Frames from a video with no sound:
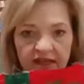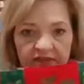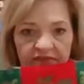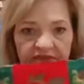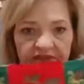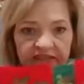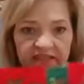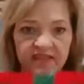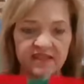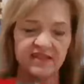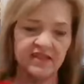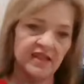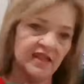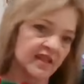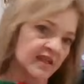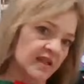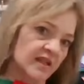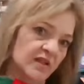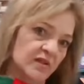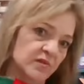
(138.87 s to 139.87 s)
of the.
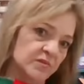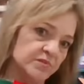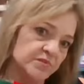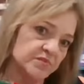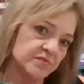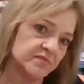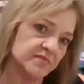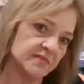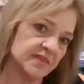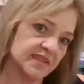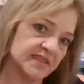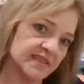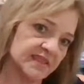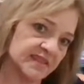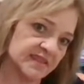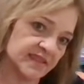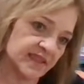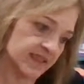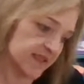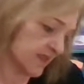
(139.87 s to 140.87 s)
This
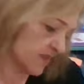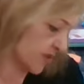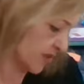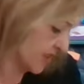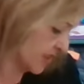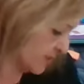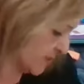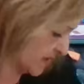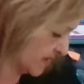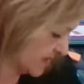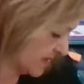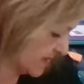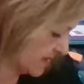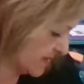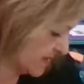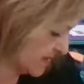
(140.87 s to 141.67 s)
is a Christmas